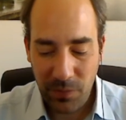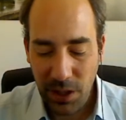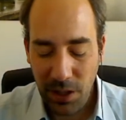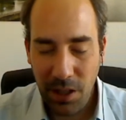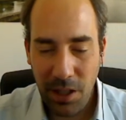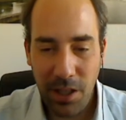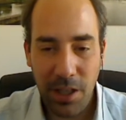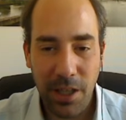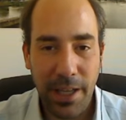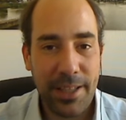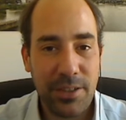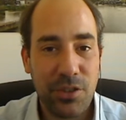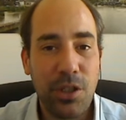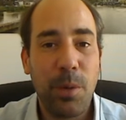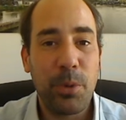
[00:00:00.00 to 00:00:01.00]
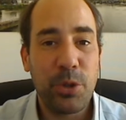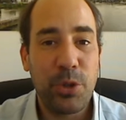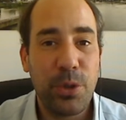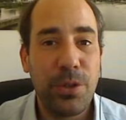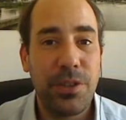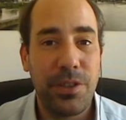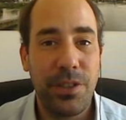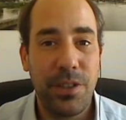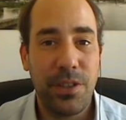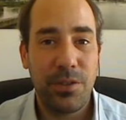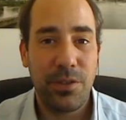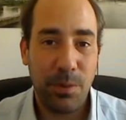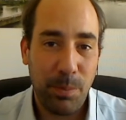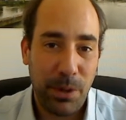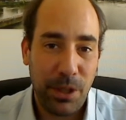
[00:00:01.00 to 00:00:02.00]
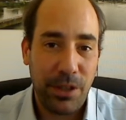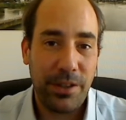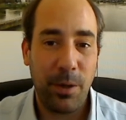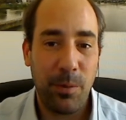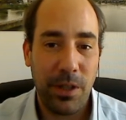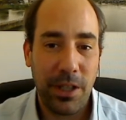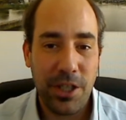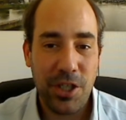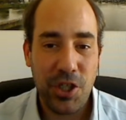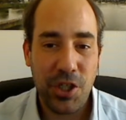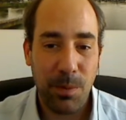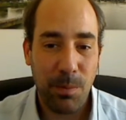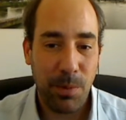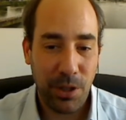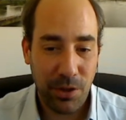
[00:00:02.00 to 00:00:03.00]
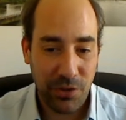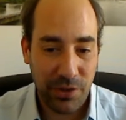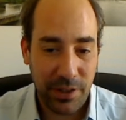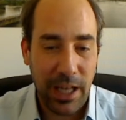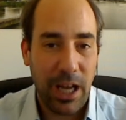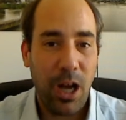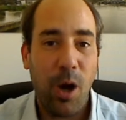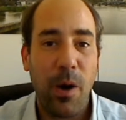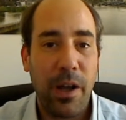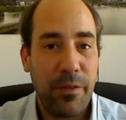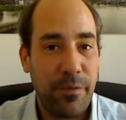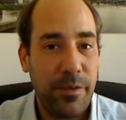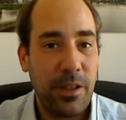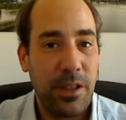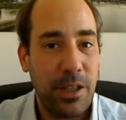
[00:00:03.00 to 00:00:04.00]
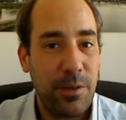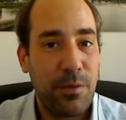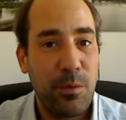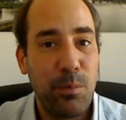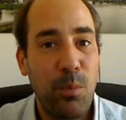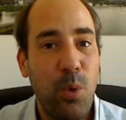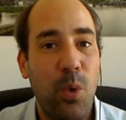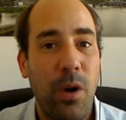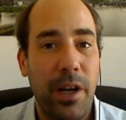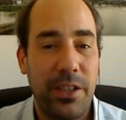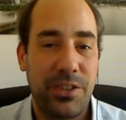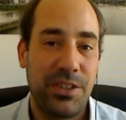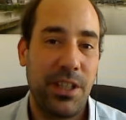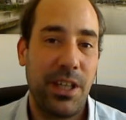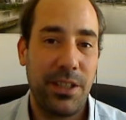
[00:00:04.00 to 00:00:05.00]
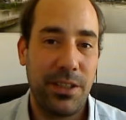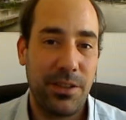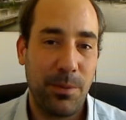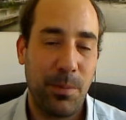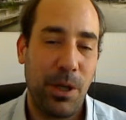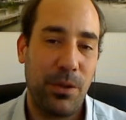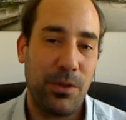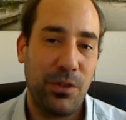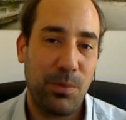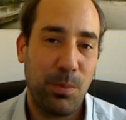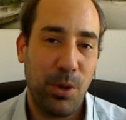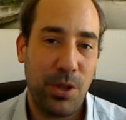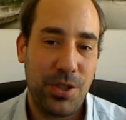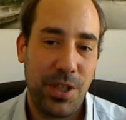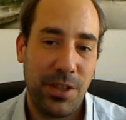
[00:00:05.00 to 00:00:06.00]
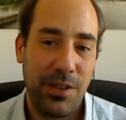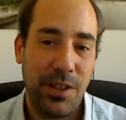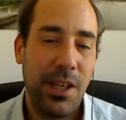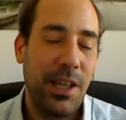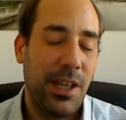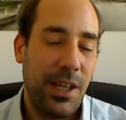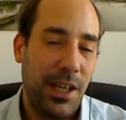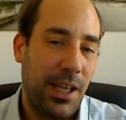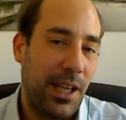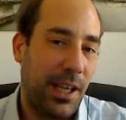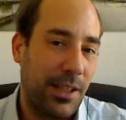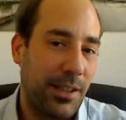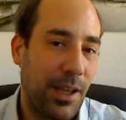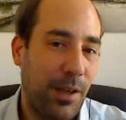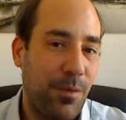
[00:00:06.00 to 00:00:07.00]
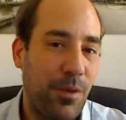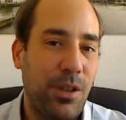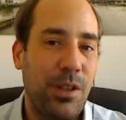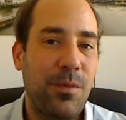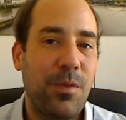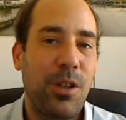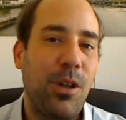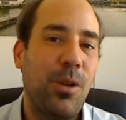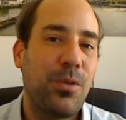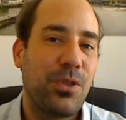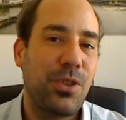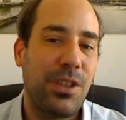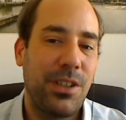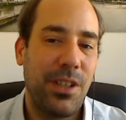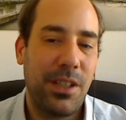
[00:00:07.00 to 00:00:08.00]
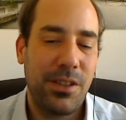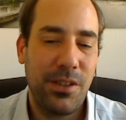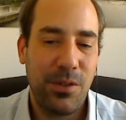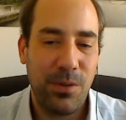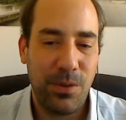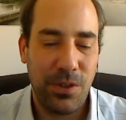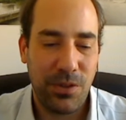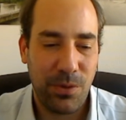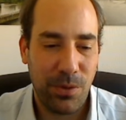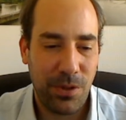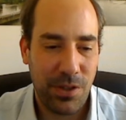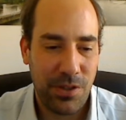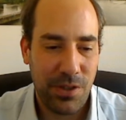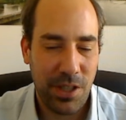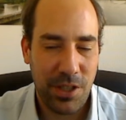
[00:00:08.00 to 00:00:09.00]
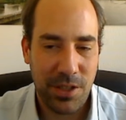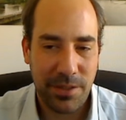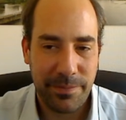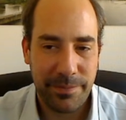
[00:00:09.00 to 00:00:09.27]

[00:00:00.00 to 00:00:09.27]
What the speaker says: as an opportunity to build that relationship, because now I feel even more excited about this project and I feel even closer connected to this organization.